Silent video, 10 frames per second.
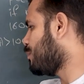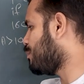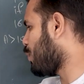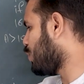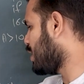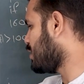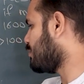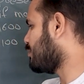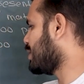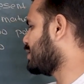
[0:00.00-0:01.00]
pollen
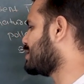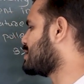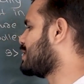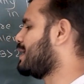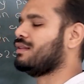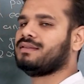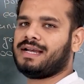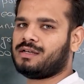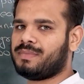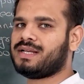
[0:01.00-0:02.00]
mother cell.
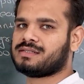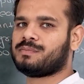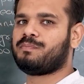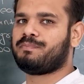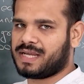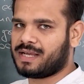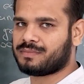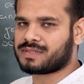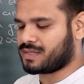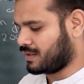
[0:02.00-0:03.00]
That means
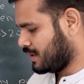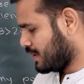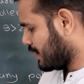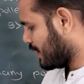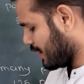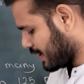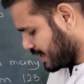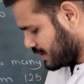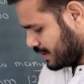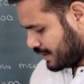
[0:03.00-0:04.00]
PMC.
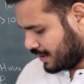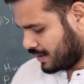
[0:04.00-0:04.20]
Again,